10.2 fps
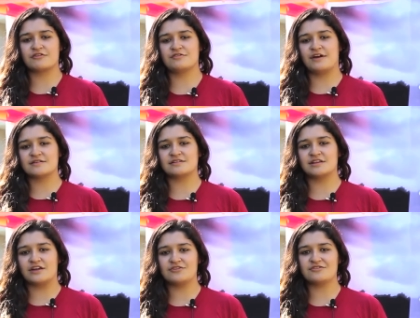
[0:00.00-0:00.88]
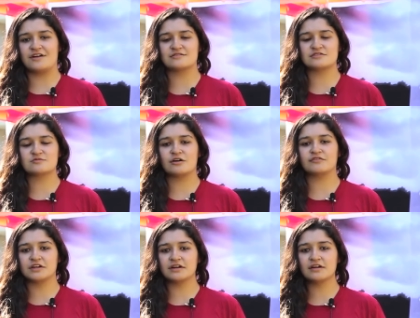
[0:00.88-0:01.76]
the
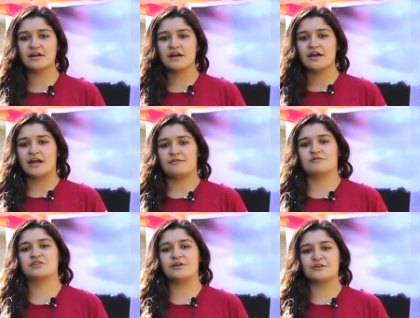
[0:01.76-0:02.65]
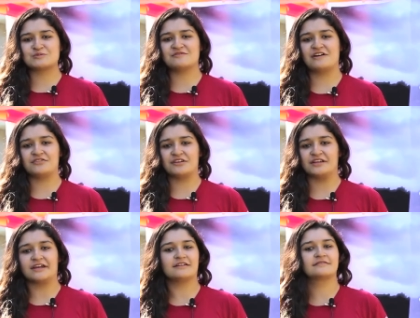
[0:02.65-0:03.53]
2011-2012 year, and which can also be found
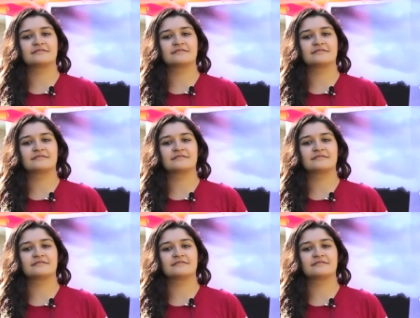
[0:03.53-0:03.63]
online.